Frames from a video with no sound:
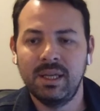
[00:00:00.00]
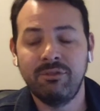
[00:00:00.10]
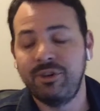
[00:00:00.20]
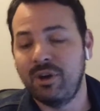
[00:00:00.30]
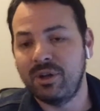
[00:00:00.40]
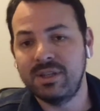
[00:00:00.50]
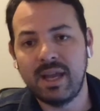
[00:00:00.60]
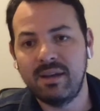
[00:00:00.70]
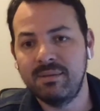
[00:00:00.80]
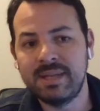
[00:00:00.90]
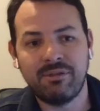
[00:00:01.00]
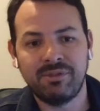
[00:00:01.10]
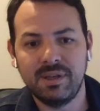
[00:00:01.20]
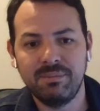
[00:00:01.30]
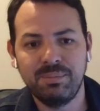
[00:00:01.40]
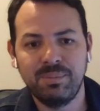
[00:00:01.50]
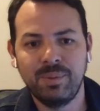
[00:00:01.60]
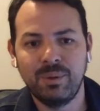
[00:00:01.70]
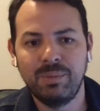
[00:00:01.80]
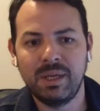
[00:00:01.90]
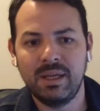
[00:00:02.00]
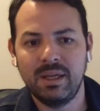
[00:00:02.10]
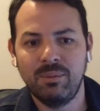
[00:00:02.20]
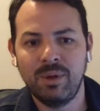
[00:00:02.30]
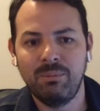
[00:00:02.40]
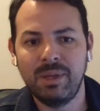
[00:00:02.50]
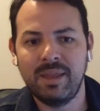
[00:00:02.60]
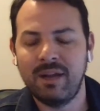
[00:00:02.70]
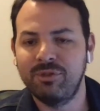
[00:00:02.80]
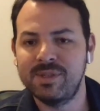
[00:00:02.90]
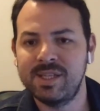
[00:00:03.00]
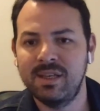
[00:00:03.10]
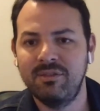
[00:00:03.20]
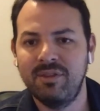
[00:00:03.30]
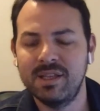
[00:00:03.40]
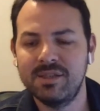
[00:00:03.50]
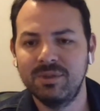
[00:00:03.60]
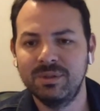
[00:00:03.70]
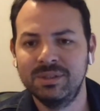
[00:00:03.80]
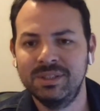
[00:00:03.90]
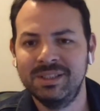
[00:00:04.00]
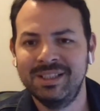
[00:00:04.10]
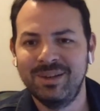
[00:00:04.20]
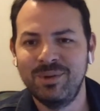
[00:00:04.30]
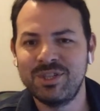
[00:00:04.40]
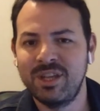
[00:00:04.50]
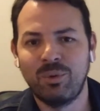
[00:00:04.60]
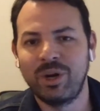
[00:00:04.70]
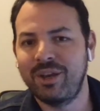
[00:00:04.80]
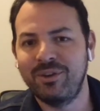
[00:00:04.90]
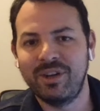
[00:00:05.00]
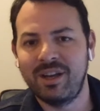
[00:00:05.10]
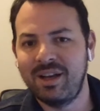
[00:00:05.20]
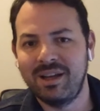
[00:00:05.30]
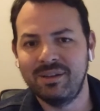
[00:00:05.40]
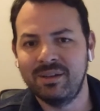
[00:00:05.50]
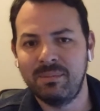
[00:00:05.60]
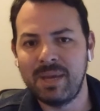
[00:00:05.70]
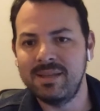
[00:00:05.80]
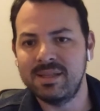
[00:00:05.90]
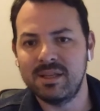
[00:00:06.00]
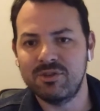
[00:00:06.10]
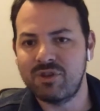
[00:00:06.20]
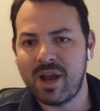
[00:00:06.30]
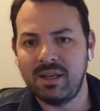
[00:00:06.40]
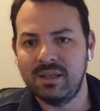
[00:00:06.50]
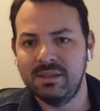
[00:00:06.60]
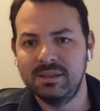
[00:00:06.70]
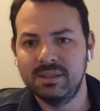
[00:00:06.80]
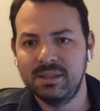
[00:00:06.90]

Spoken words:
If not, then definitely we'll be there for Sydney Festival, which they're working on an amazing Australian